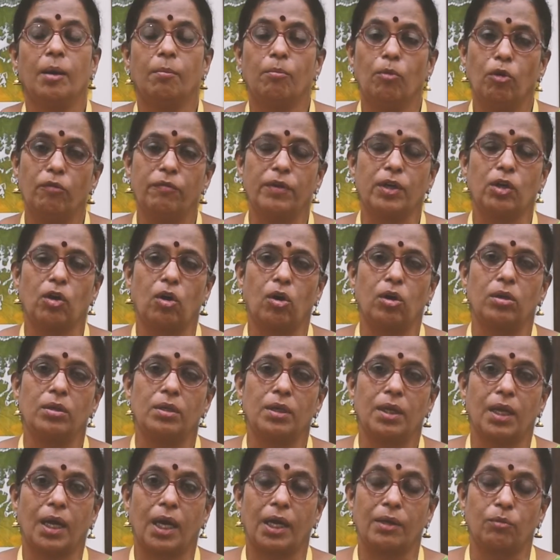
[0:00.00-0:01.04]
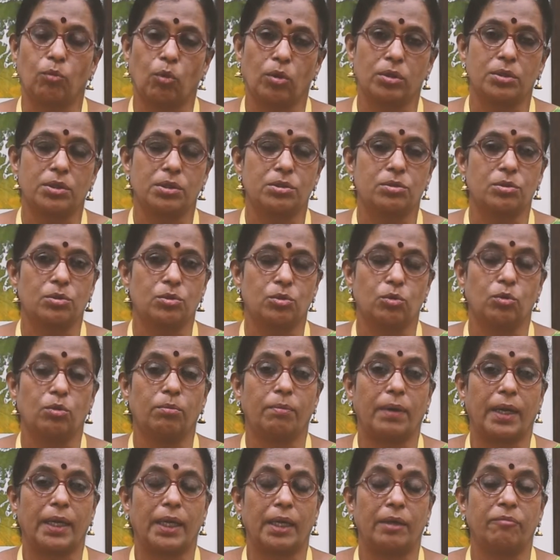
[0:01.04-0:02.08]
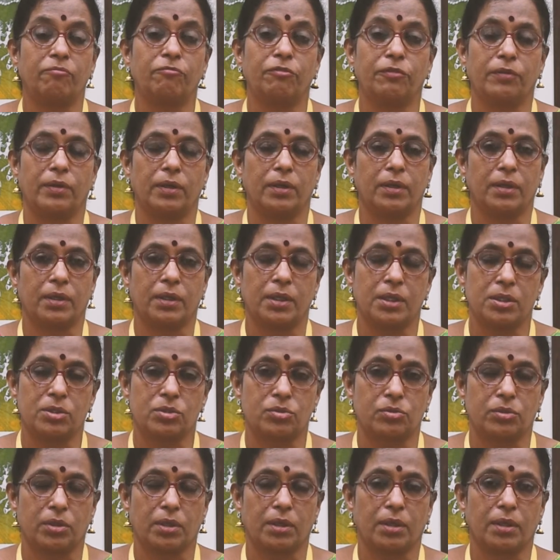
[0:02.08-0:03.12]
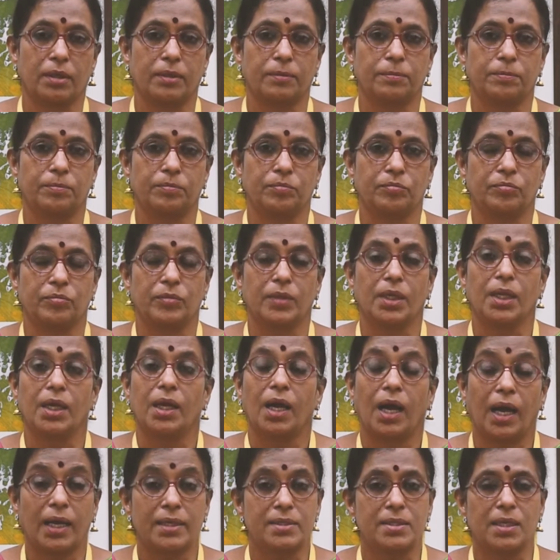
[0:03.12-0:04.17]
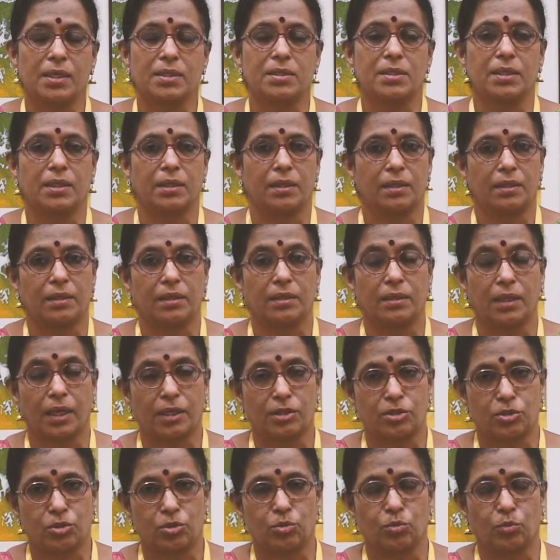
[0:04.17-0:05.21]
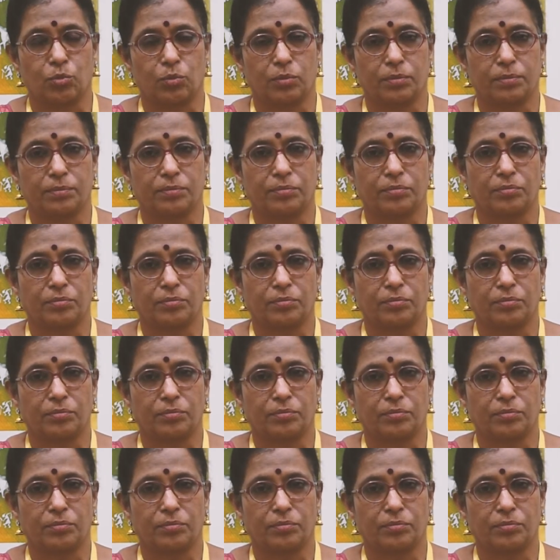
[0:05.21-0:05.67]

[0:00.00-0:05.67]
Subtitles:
Moving on, I wanted to do my MPhil in history. I succeeded in that too.